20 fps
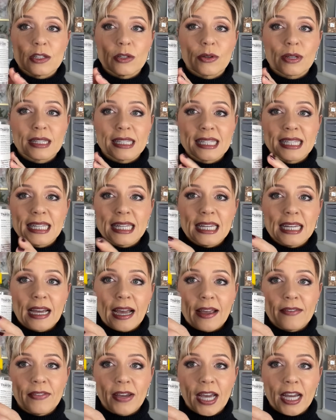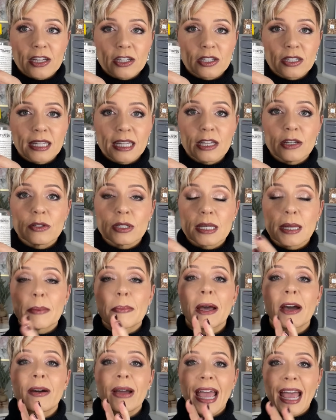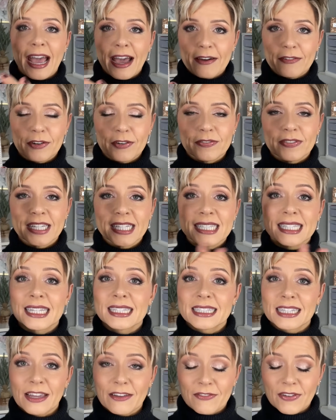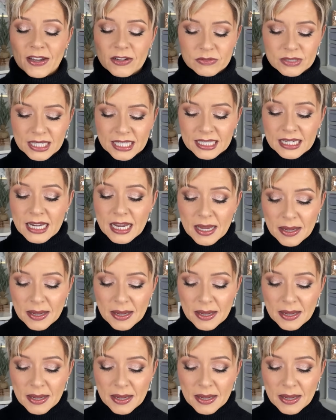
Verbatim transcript: You can see I've actually used about half of it since I found it